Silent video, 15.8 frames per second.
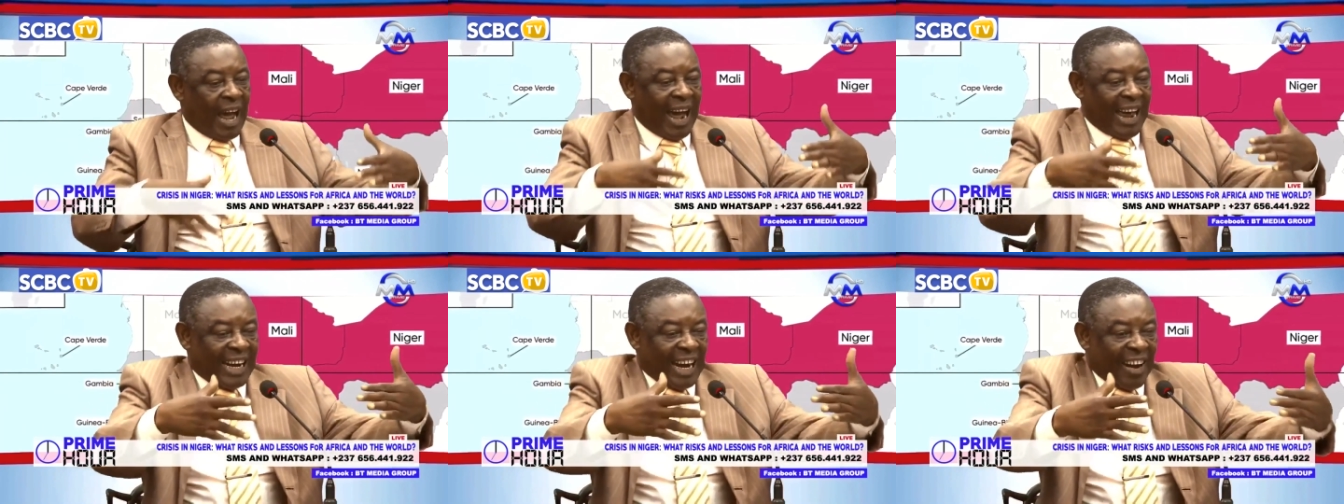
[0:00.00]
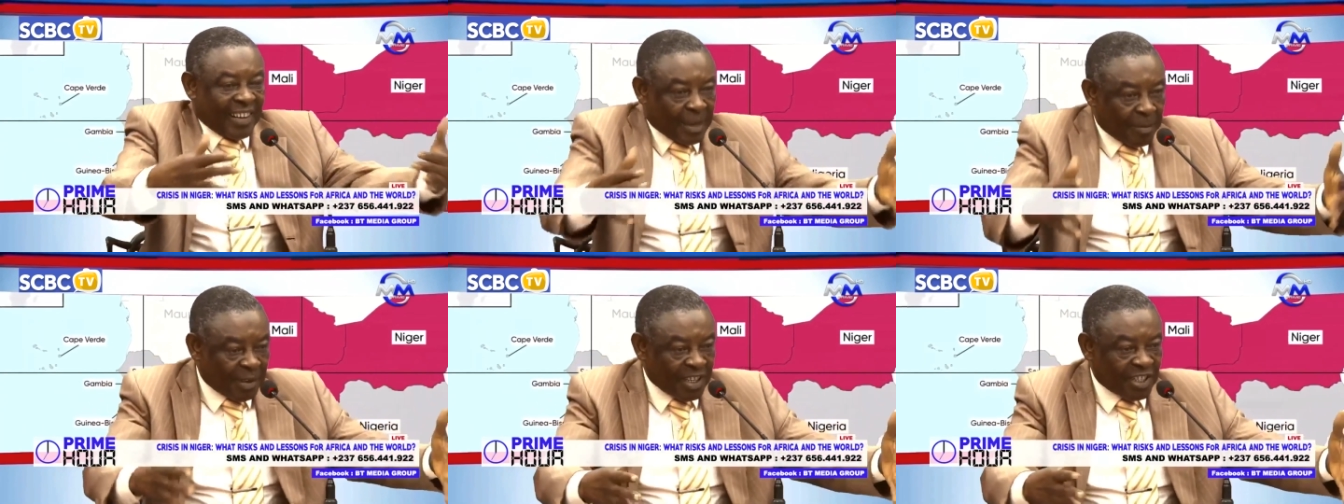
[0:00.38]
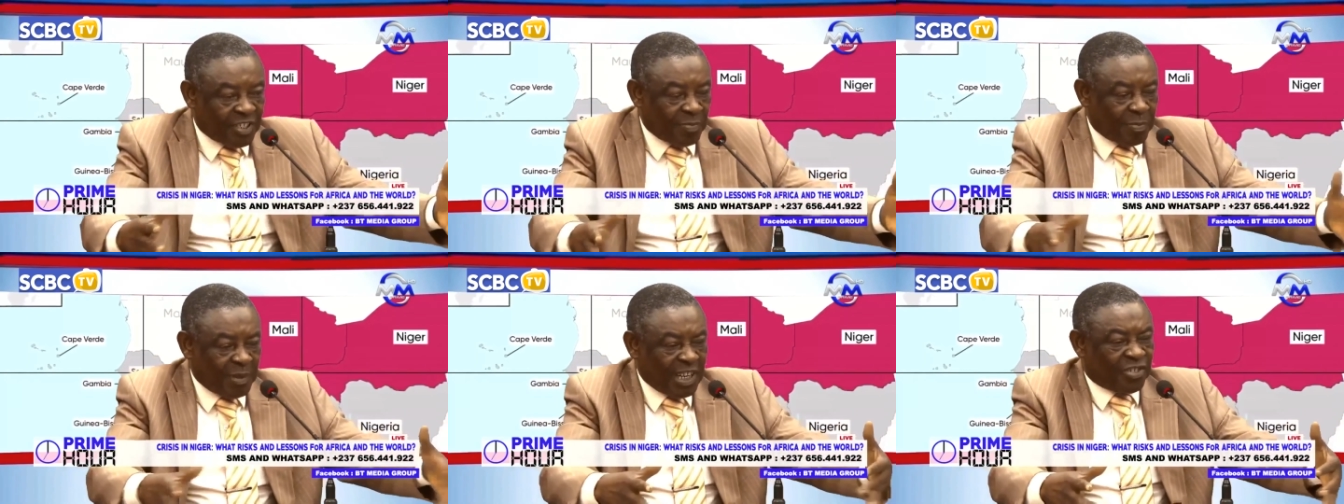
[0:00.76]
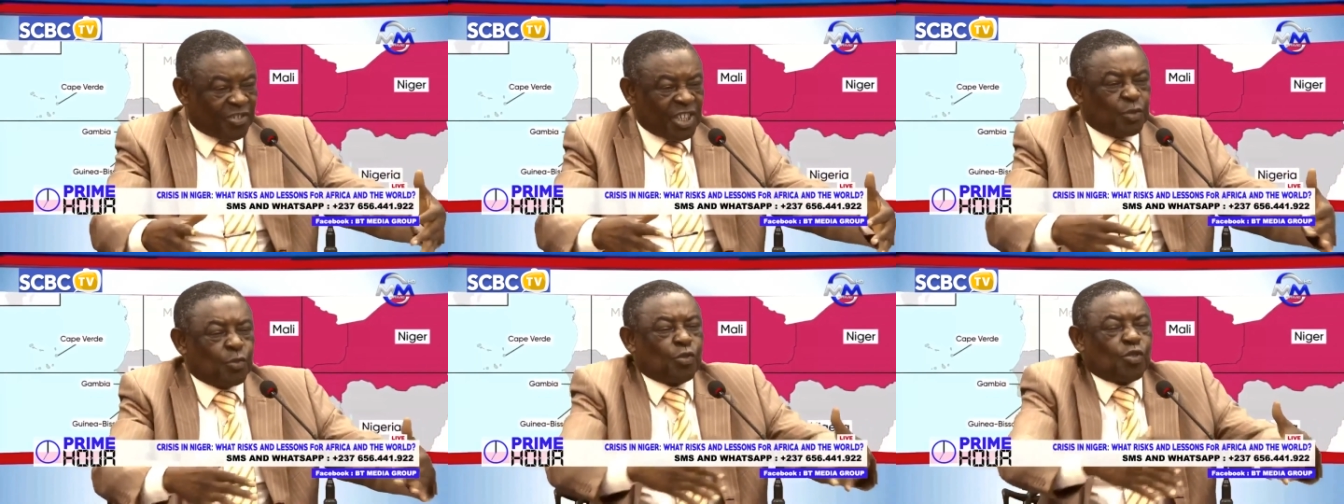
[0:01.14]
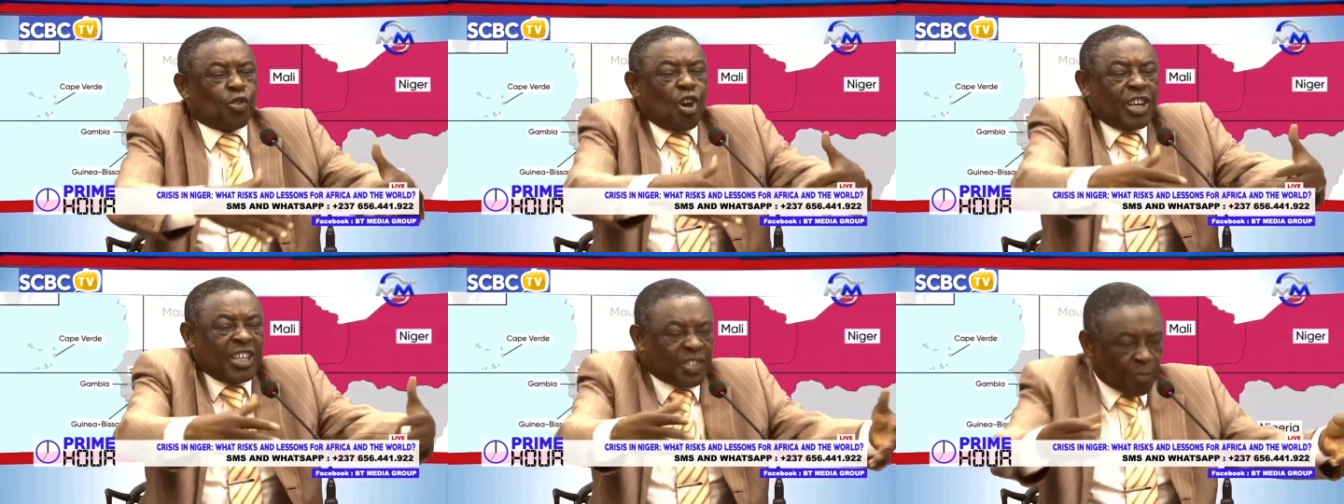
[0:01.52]
allowing the military to
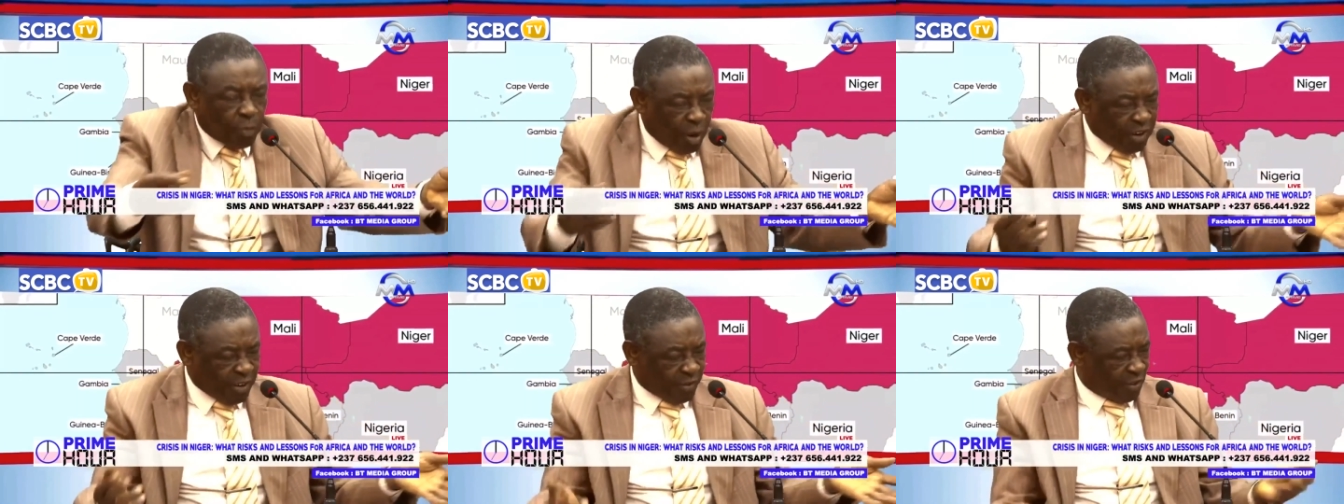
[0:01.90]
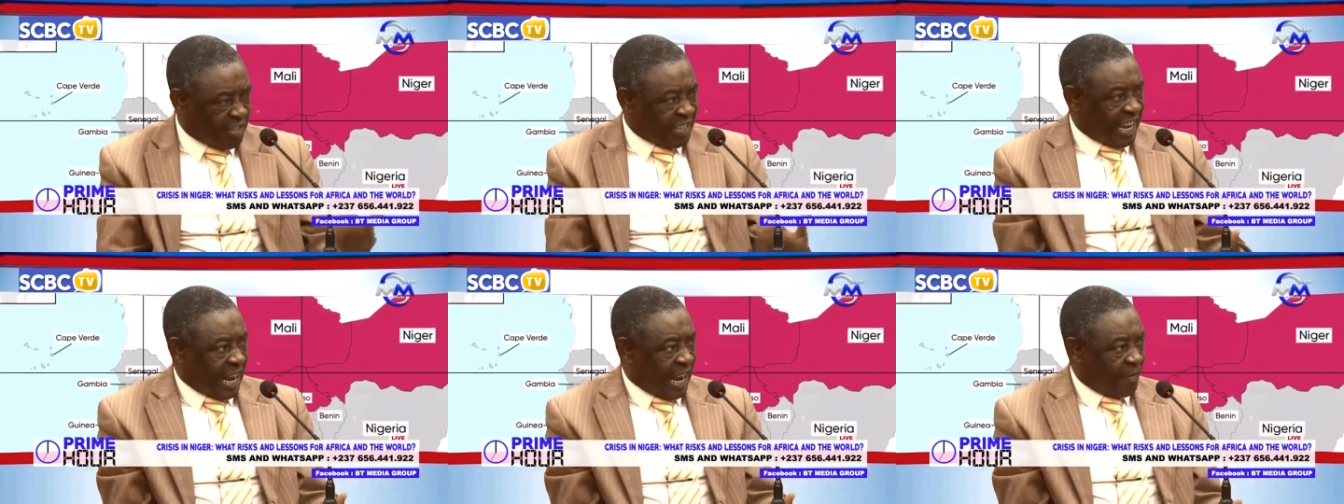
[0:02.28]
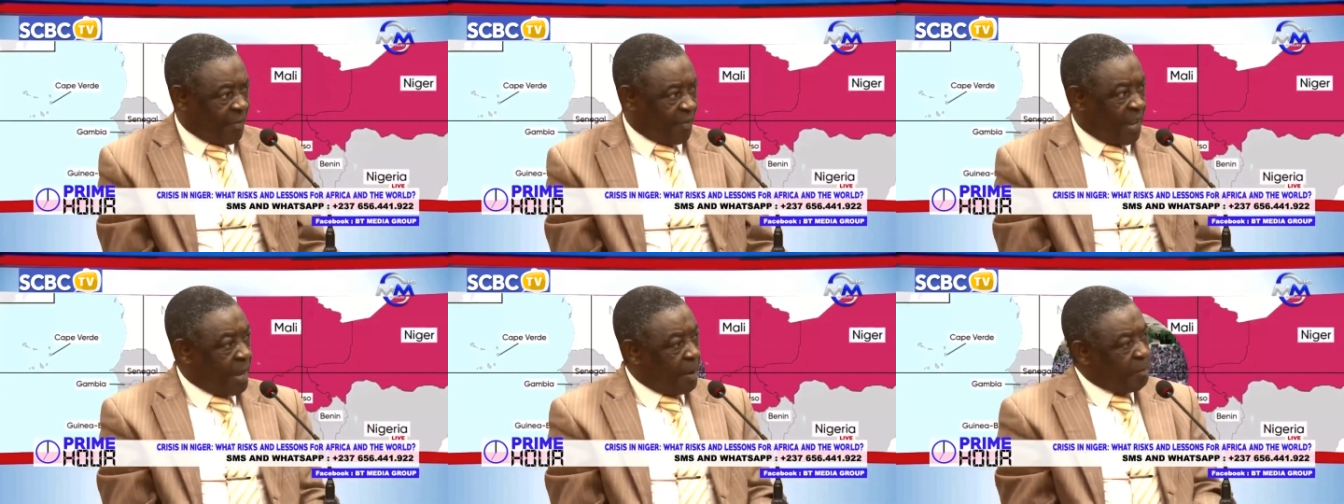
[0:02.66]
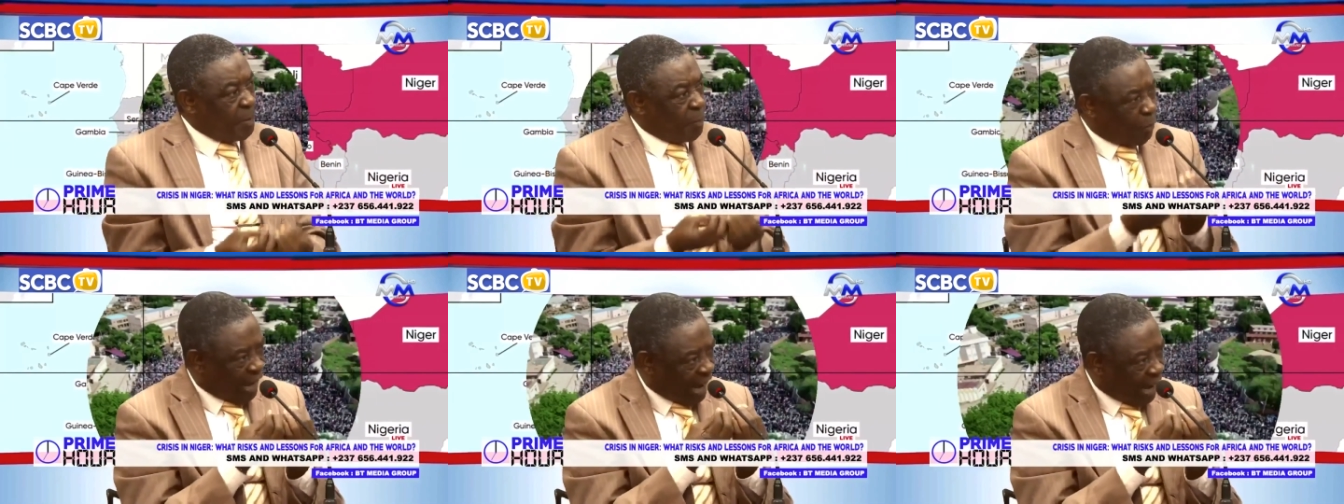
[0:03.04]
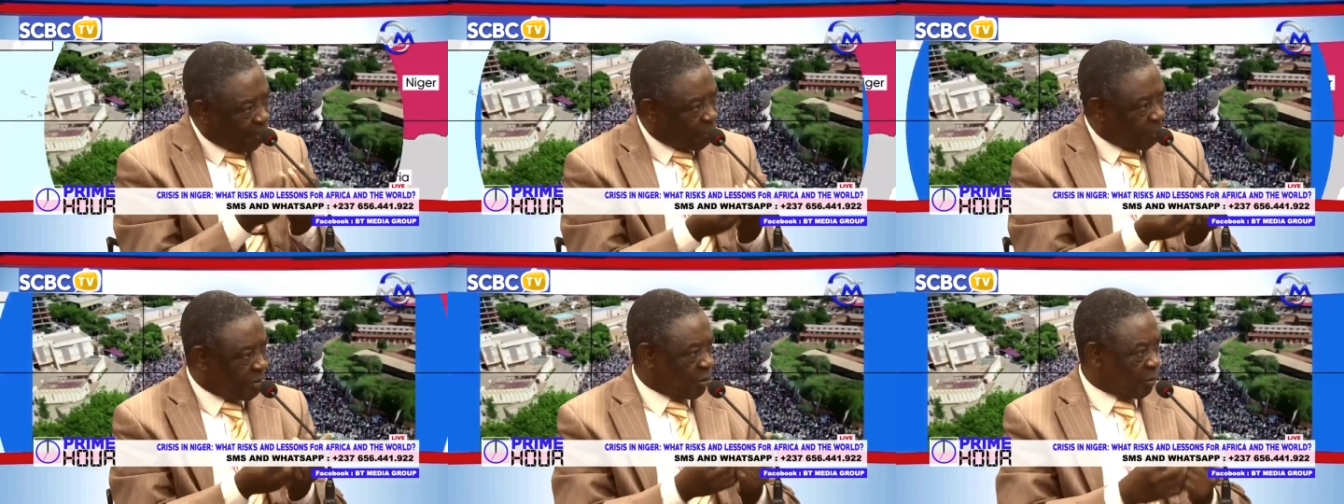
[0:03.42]
run the small resource they have, people can
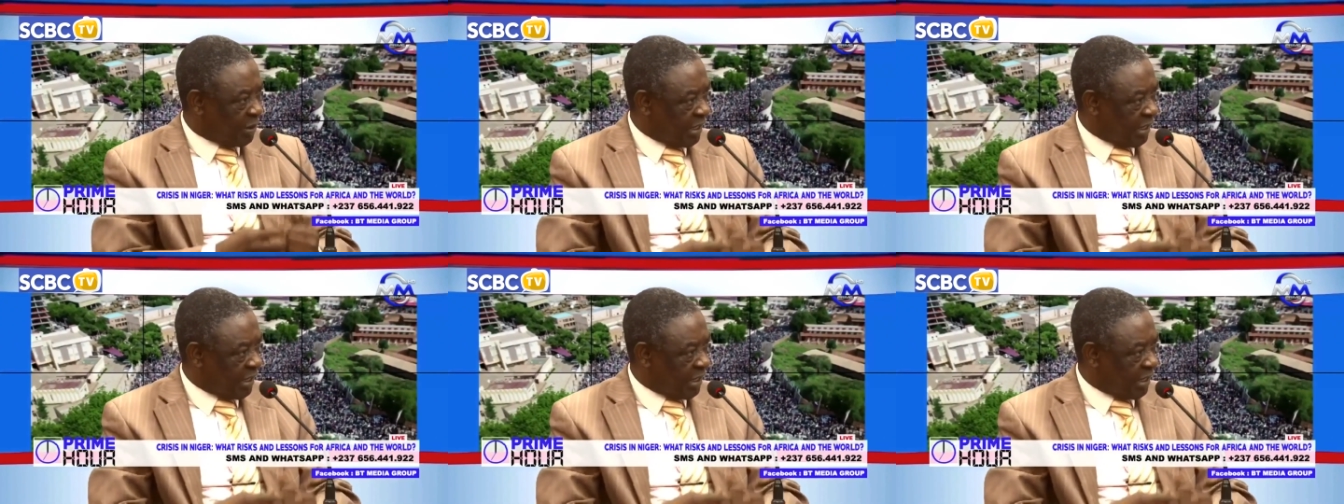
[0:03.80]
have something to